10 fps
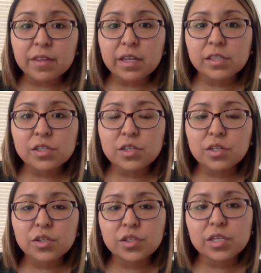
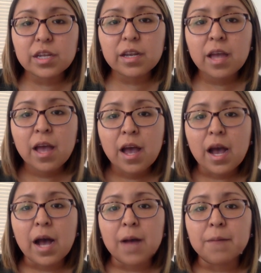institution,
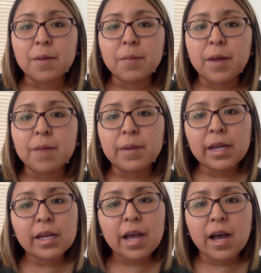but
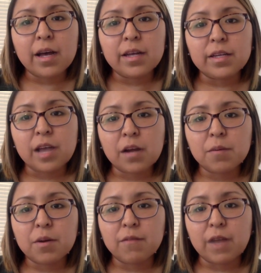being a young
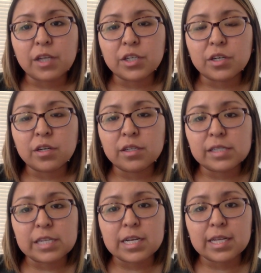professional
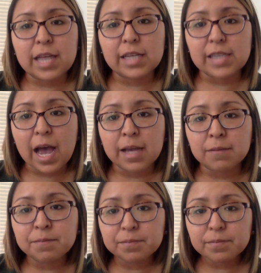during that
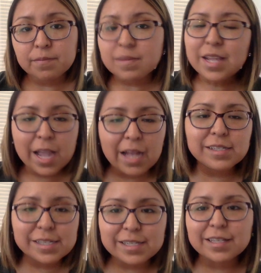time, and
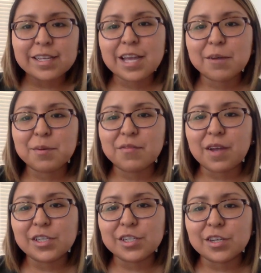still a young
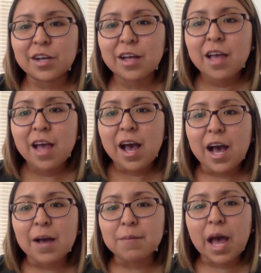professional,
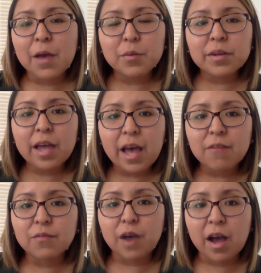I would
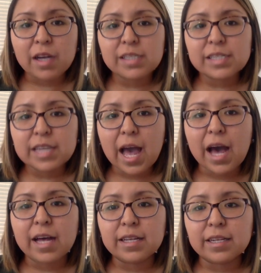have honestly
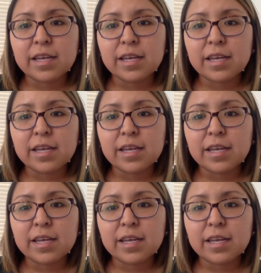had